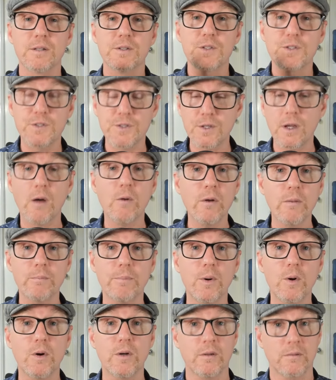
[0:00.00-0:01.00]
So
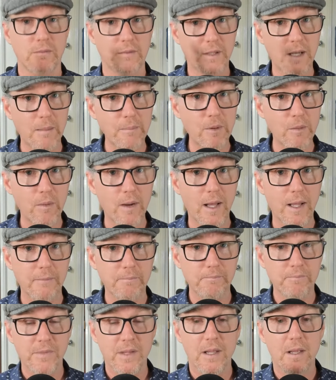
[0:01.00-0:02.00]
important. Number one.